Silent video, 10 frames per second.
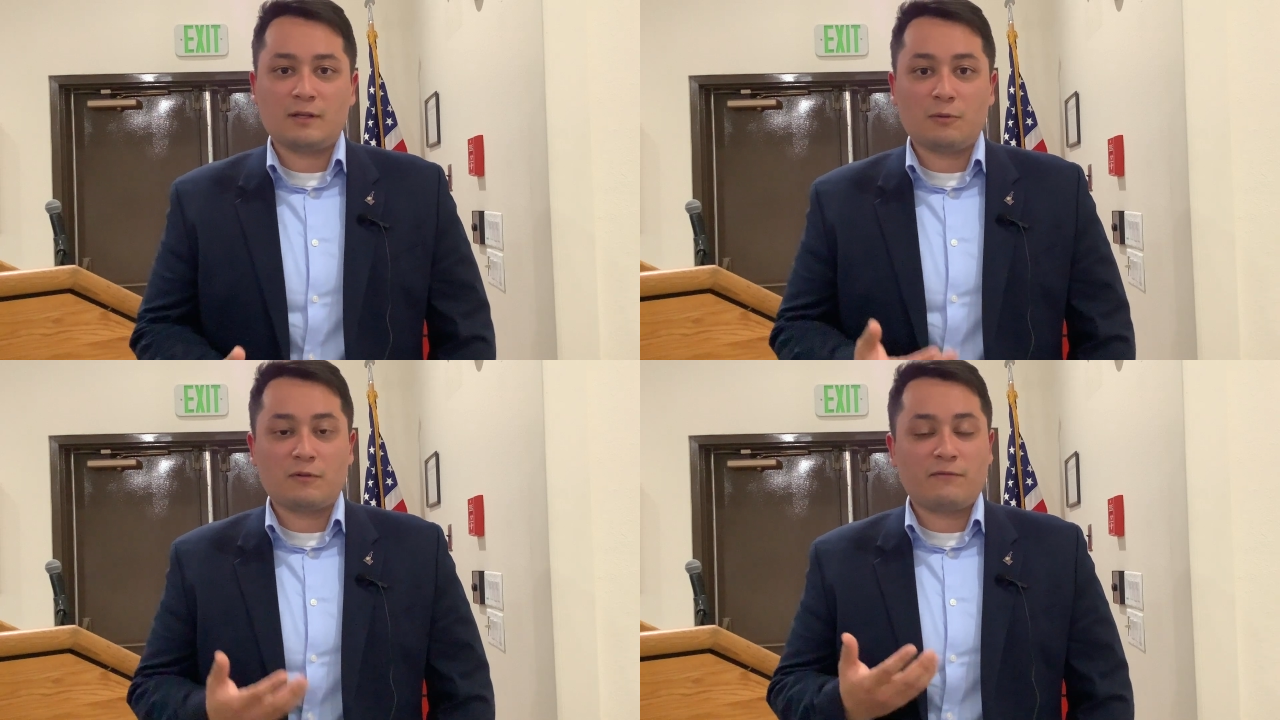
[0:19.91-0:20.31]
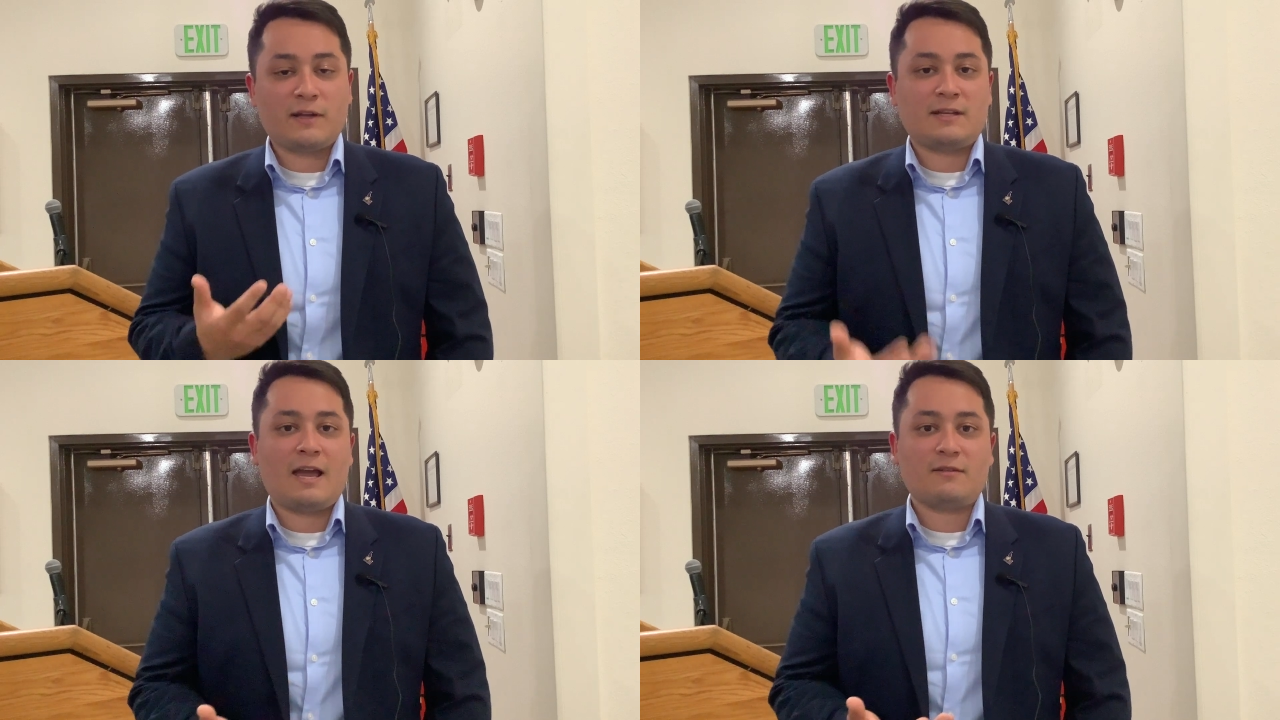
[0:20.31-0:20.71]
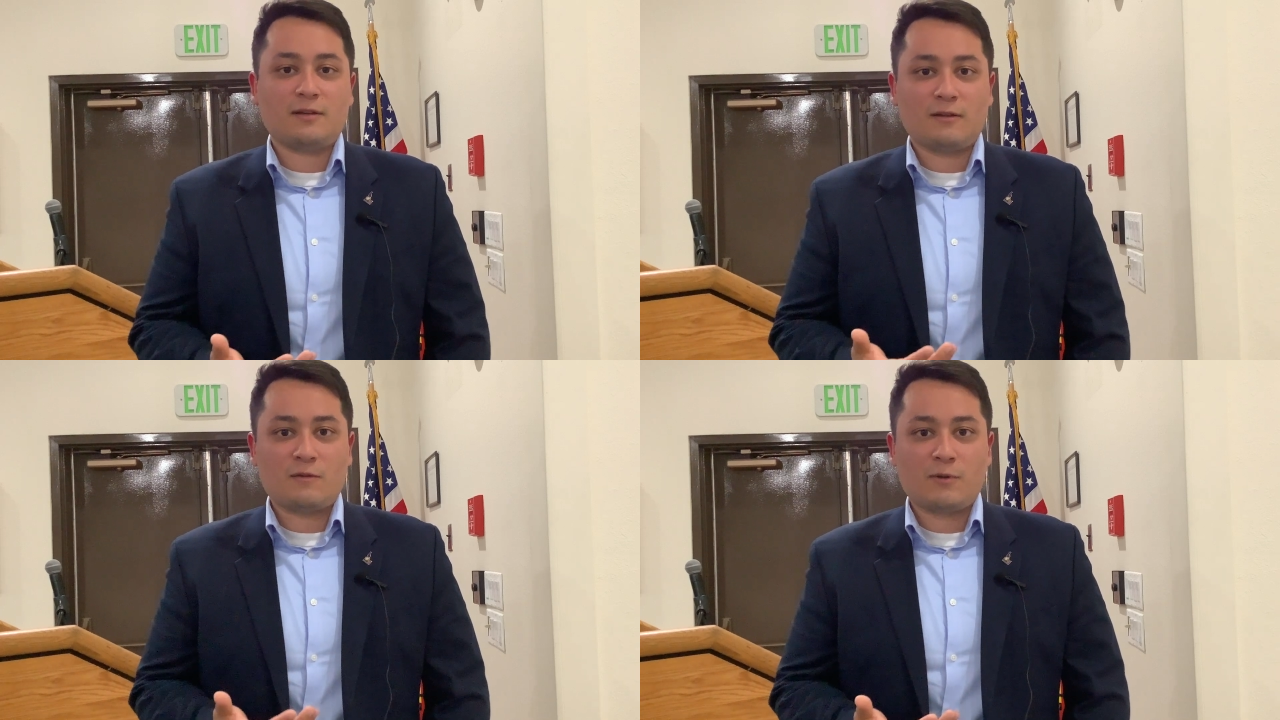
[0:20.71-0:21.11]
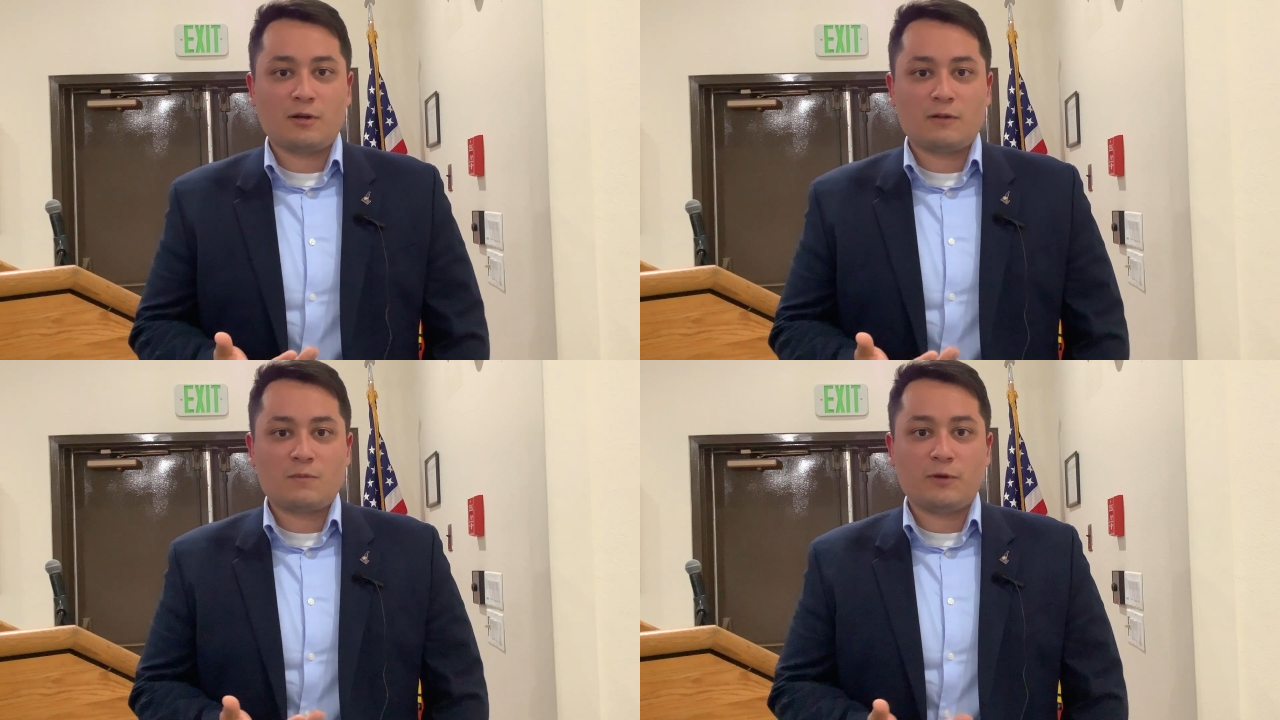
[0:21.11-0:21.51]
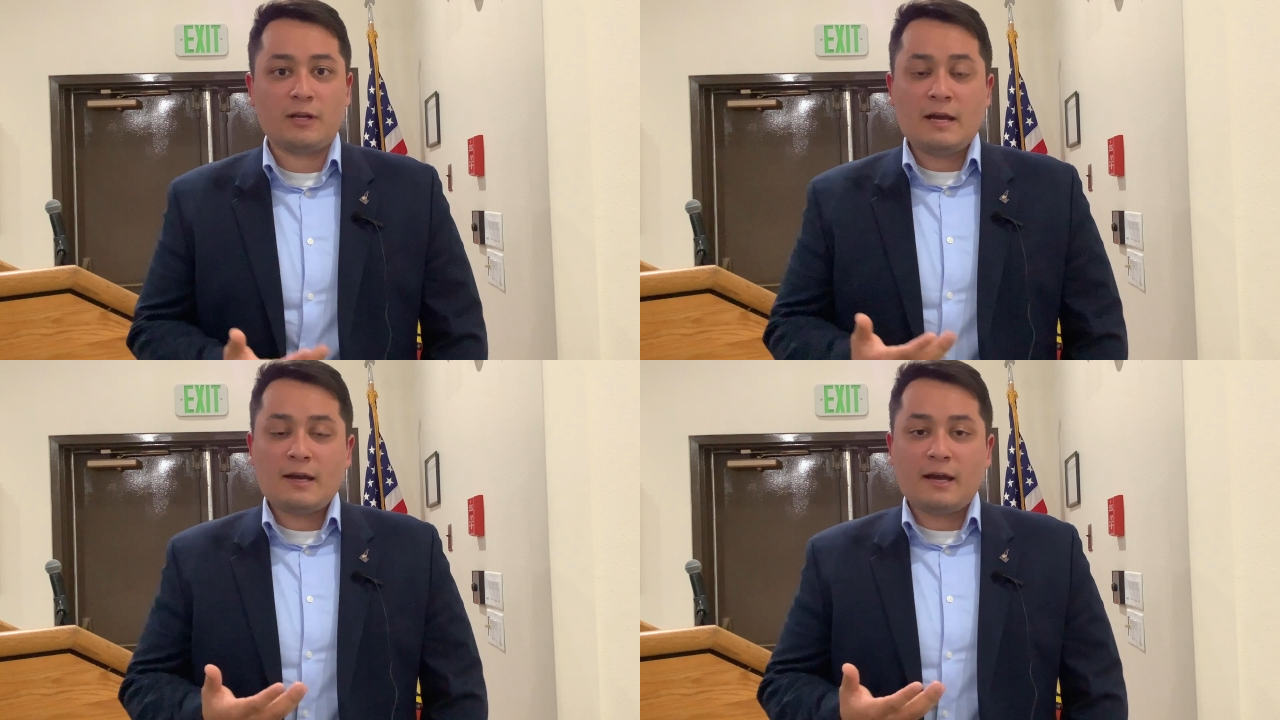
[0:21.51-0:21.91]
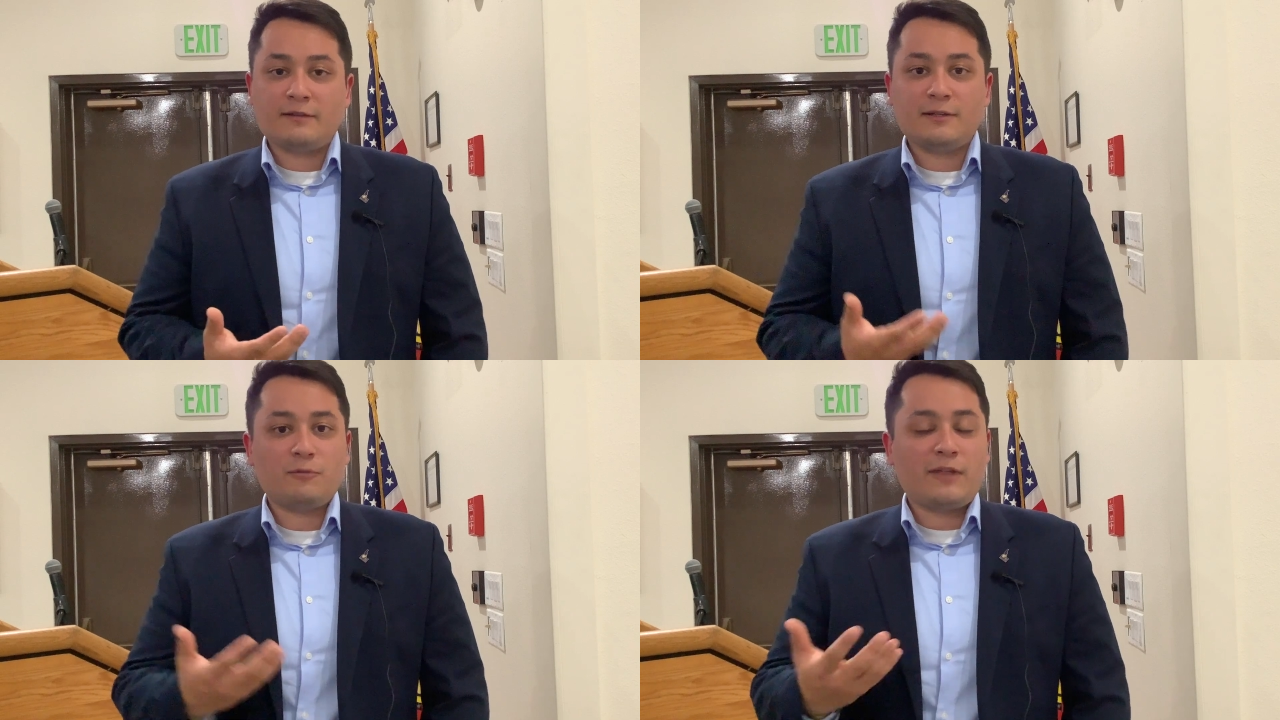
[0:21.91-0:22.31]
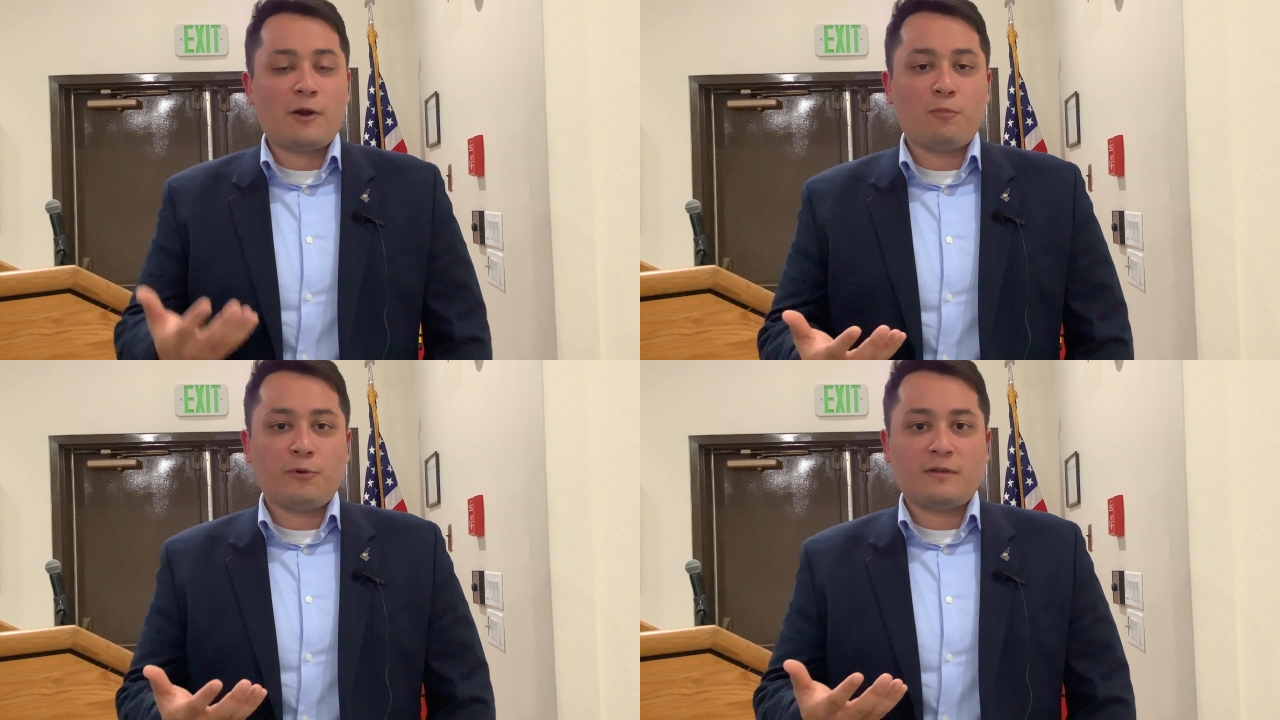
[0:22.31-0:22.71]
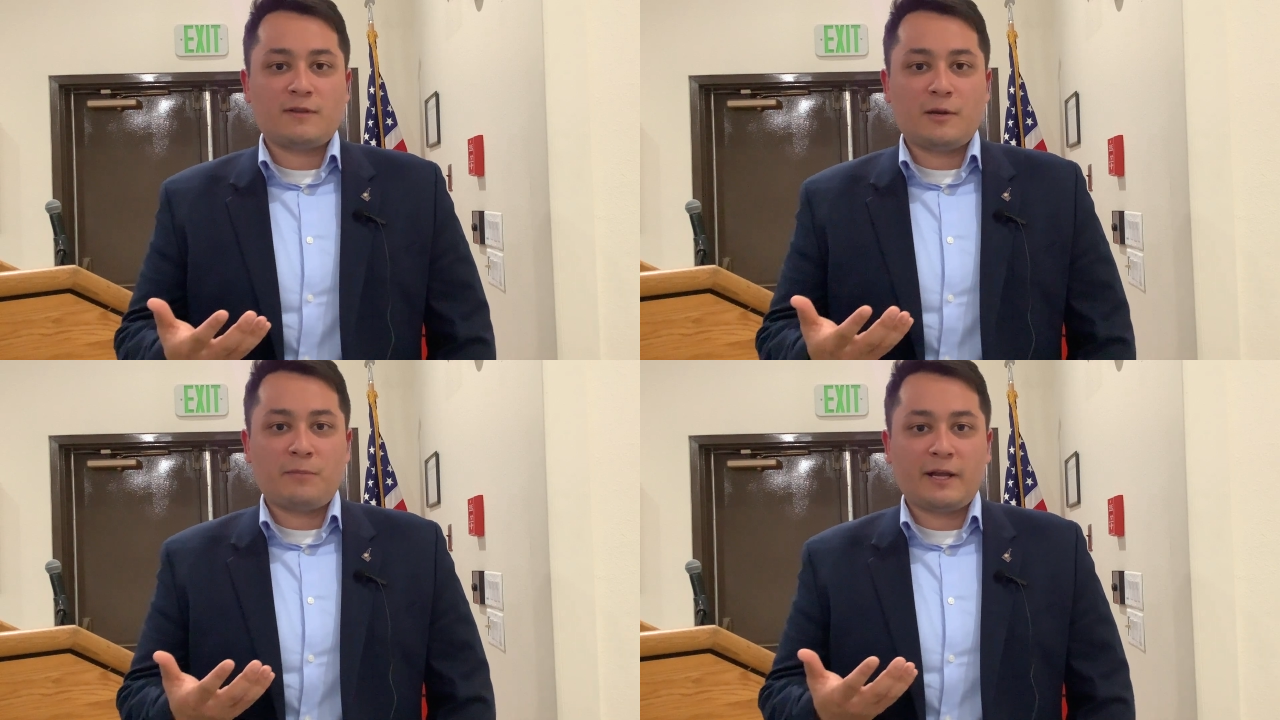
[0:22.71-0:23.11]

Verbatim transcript: It was a fantastic experience, but I did it without Boys State,